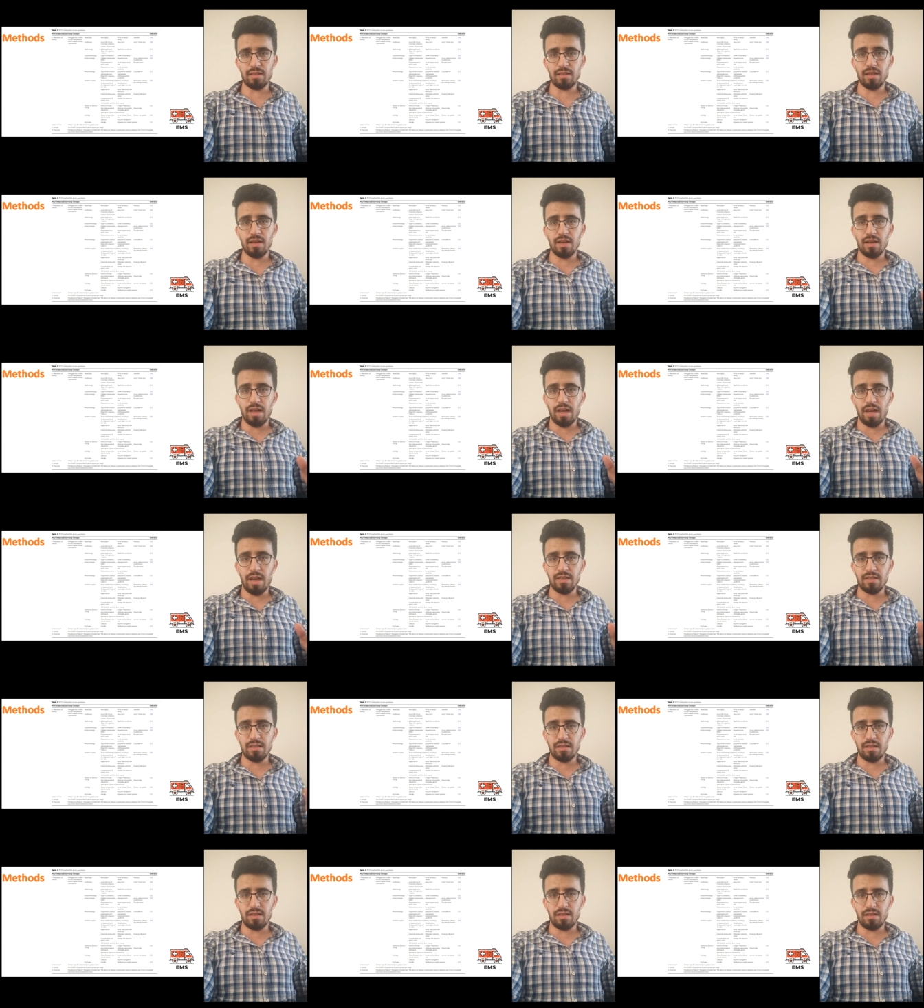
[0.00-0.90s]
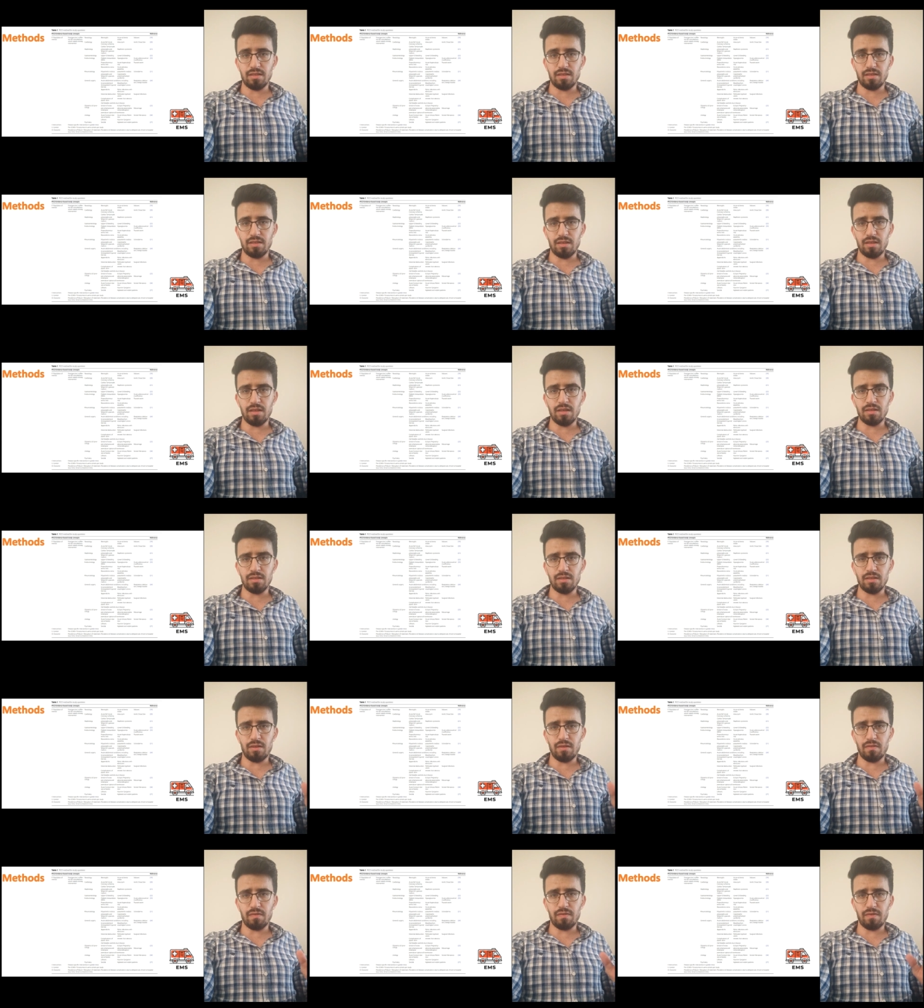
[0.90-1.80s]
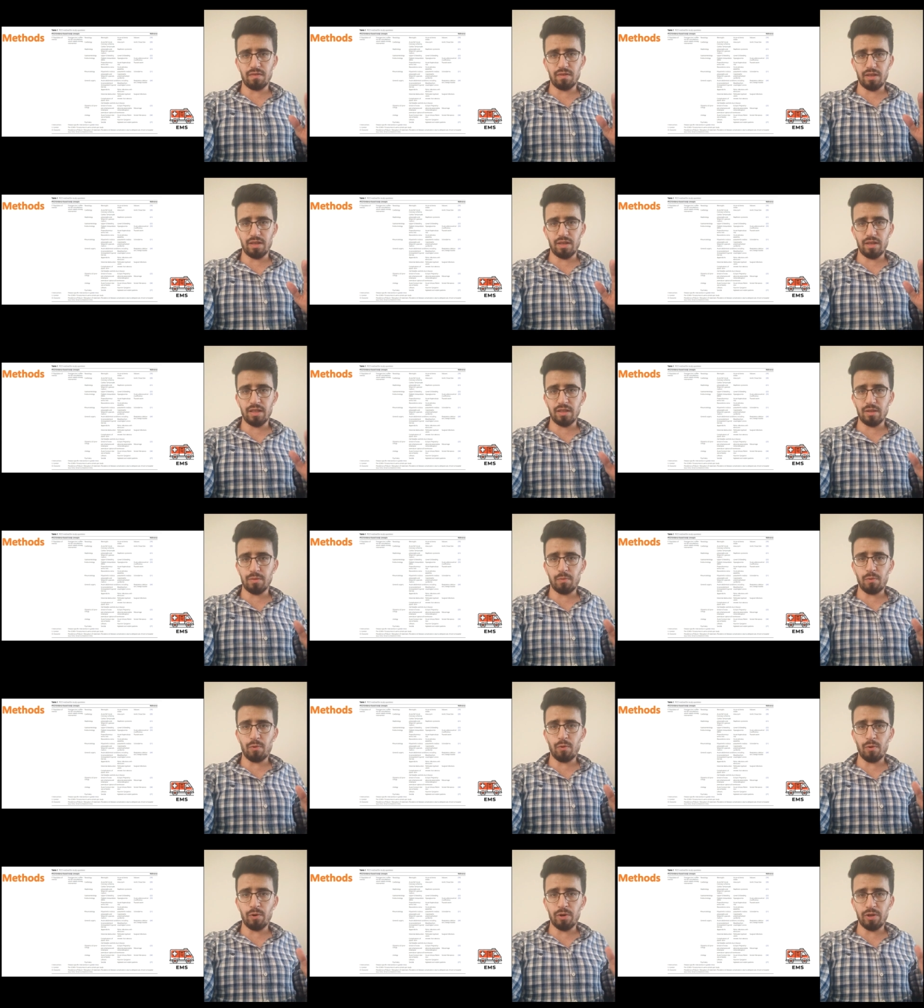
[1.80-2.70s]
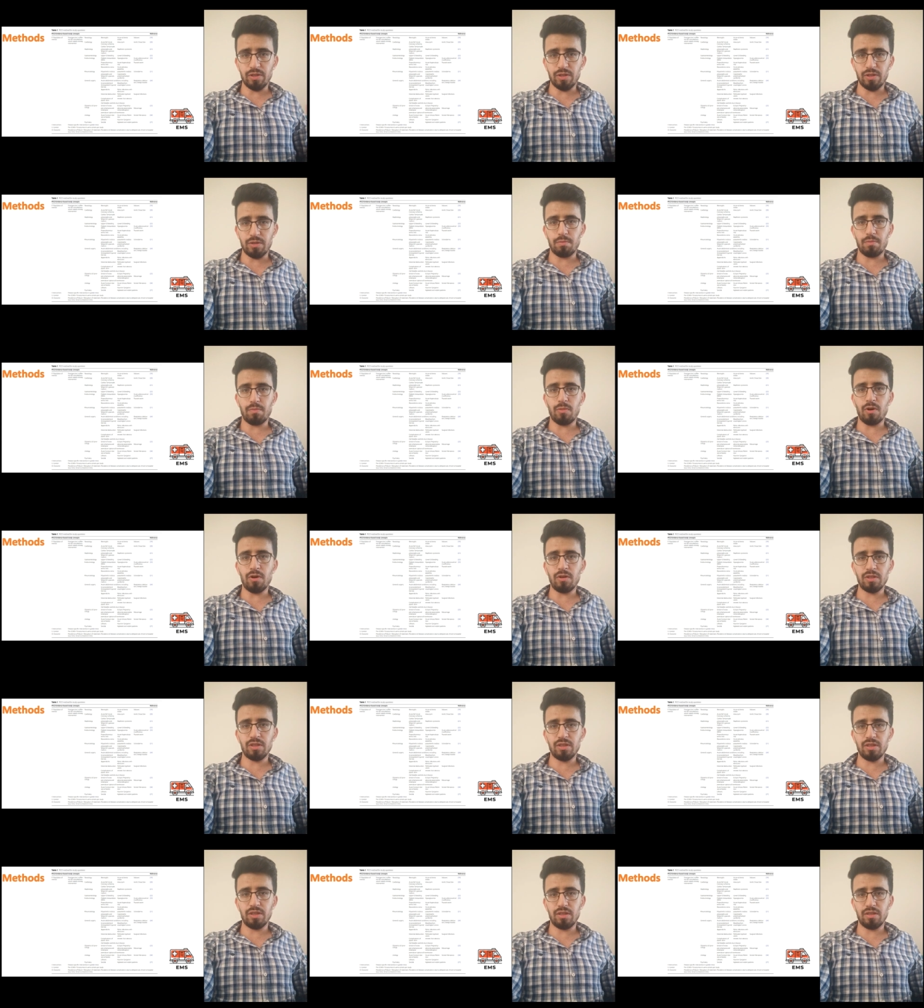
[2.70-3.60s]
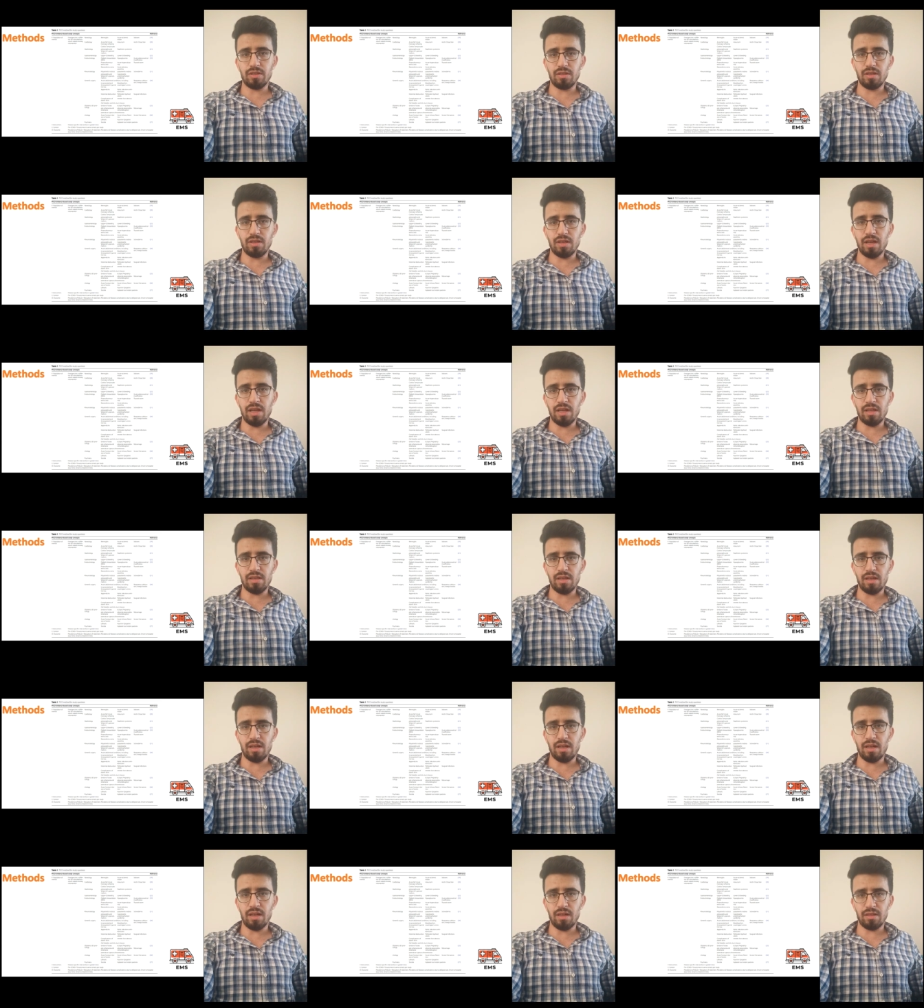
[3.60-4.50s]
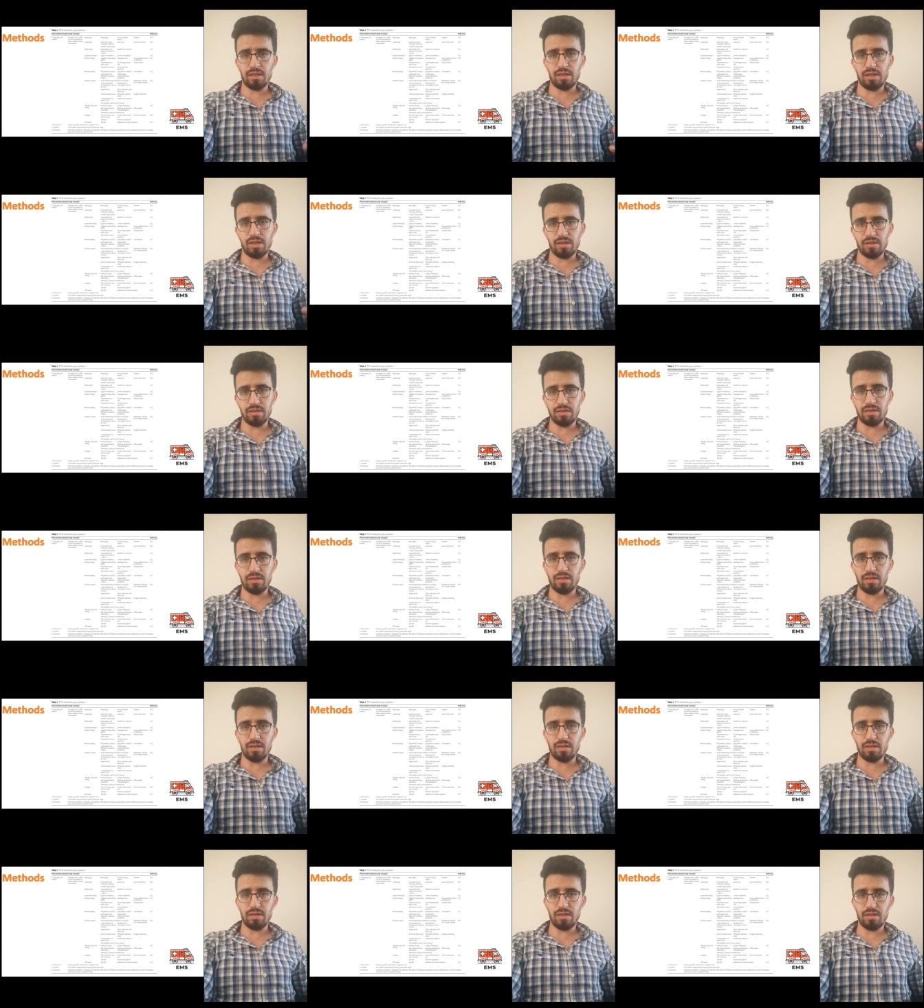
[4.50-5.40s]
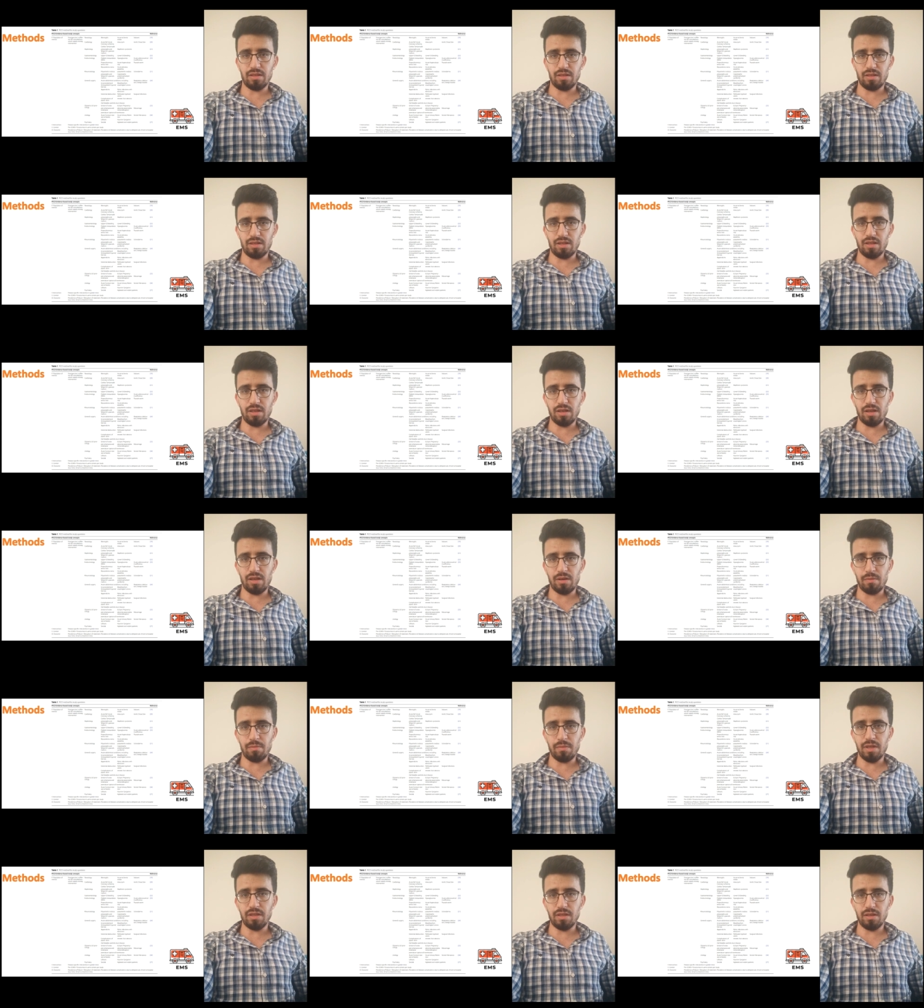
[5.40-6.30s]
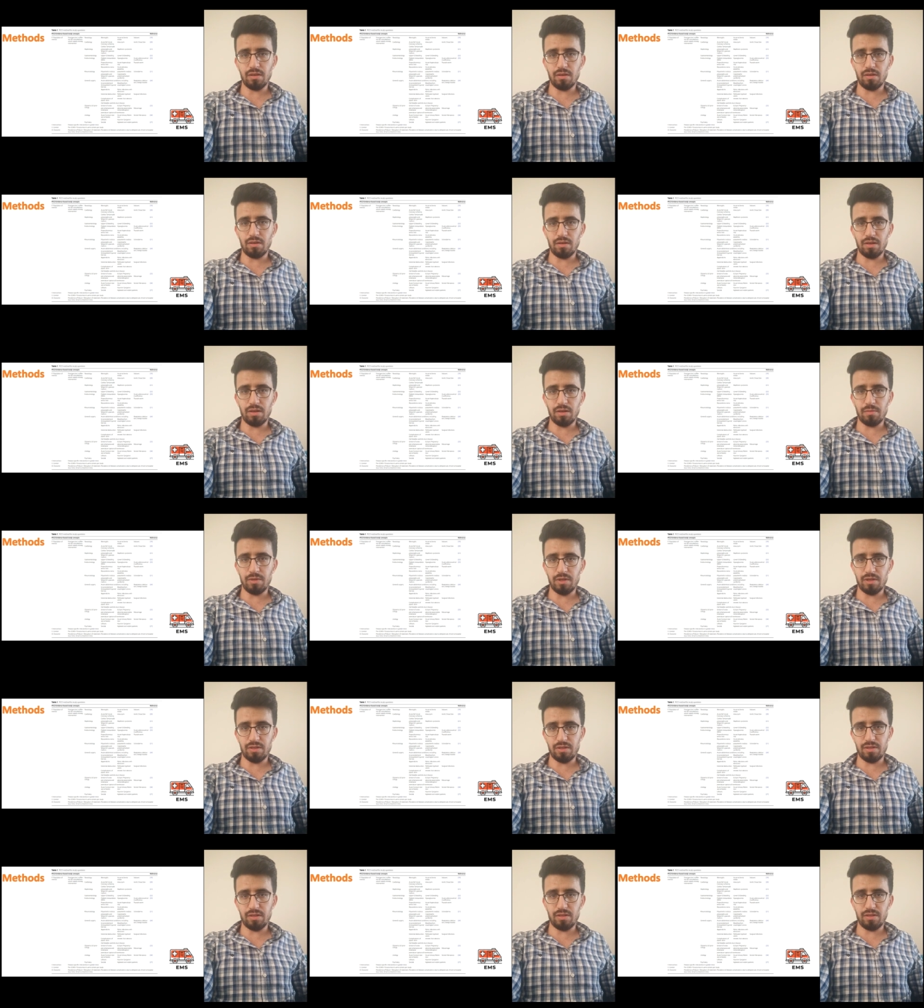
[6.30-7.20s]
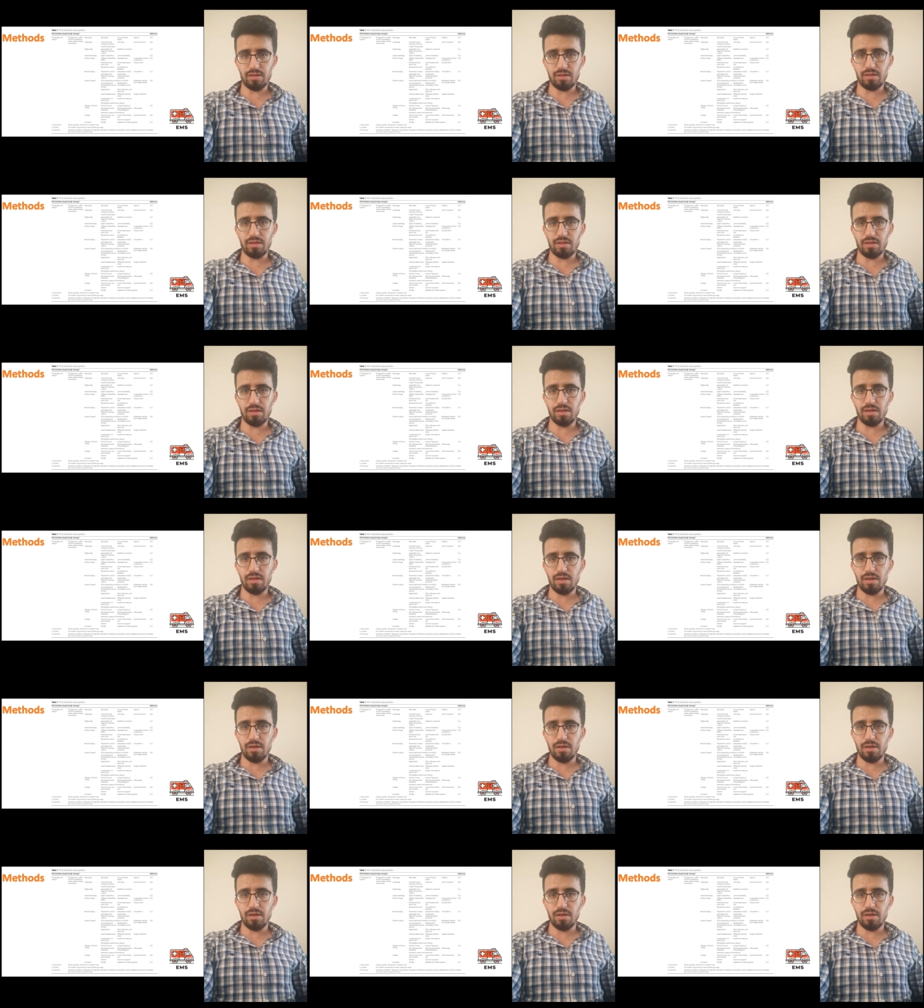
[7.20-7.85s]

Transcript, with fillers: as, has the incidence of endpoint marking delayed healthcare seeking in a medical emergency